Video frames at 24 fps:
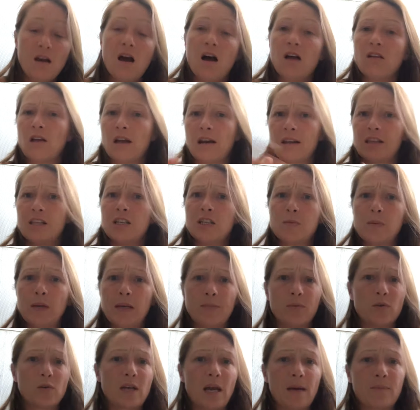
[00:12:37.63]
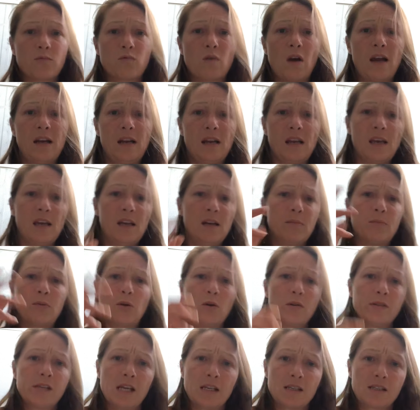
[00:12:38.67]
A lot of these people kept writing in and
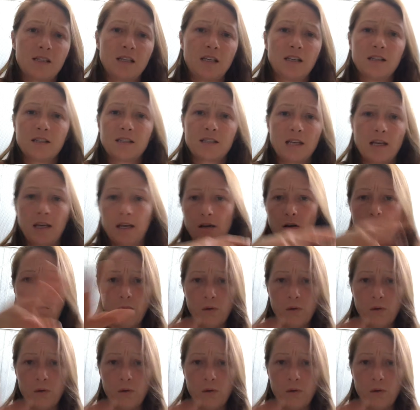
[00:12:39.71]
protesting and saying, oh,